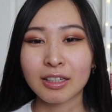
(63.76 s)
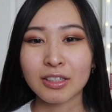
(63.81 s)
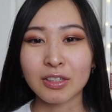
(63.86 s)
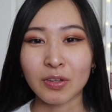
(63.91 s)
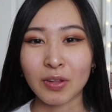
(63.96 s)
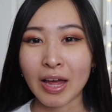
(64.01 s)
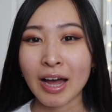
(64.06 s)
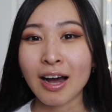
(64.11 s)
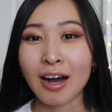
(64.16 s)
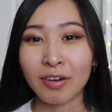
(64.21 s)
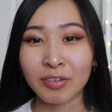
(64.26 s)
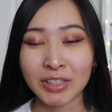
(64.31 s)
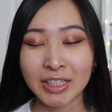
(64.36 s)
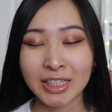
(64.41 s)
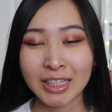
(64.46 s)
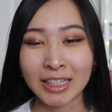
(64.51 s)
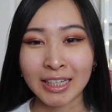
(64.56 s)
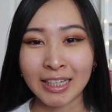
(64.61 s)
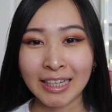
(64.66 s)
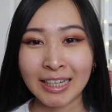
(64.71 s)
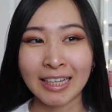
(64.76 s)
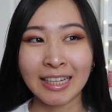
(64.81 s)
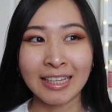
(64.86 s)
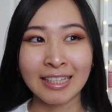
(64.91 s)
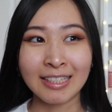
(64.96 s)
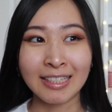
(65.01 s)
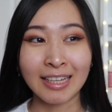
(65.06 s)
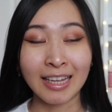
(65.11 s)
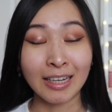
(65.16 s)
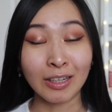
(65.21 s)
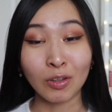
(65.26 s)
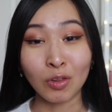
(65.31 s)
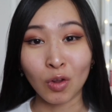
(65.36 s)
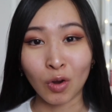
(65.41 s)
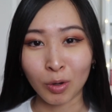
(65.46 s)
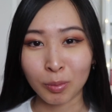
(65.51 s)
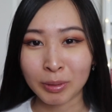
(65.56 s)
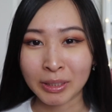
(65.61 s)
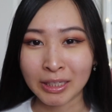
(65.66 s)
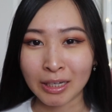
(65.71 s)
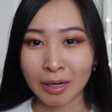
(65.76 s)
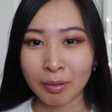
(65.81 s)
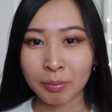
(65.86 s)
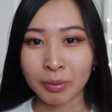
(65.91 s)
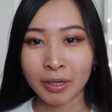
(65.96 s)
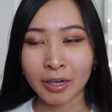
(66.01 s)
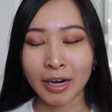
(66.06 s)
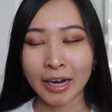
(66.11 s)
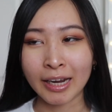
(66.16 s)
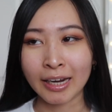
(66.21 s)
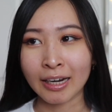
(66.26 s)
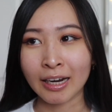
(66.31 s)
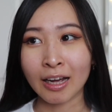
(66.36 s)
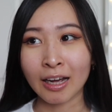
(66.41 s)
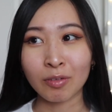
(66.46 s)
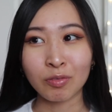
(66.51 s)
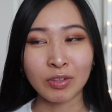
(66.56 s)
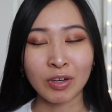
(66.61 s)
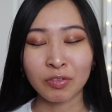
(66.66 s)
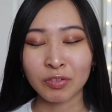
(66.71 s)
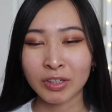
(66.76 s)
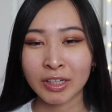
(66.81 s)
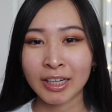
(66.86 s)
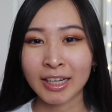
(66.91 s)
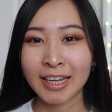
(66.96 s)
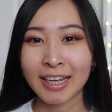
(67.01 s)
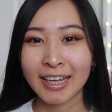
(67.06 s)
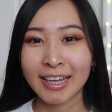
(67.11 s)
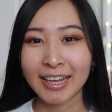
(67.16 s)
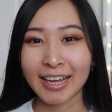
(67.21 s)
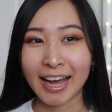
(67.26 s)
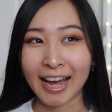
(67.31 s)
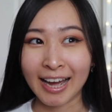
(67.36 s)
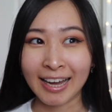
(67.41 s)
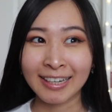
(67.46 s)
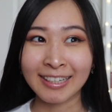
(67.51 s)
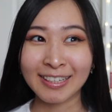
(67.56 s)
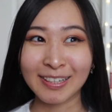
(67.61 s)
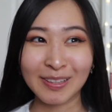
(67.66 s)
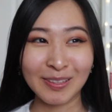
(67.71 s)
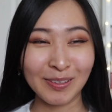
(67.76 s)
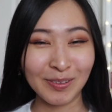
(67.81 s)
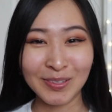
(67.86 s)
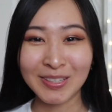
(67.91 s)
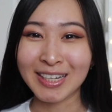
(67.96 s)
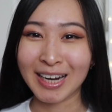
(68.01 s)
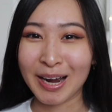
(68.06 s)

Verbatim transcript: So that obviously is an alarming number and I've definitely had those